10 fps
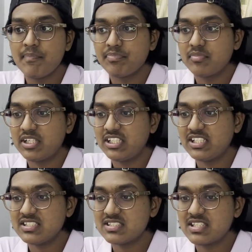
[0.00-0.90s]
but it
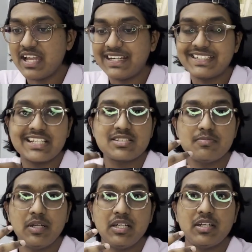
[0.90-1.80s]
is the
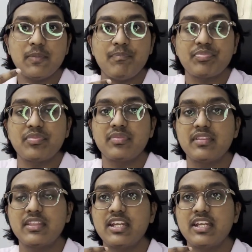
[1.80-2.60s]
attachment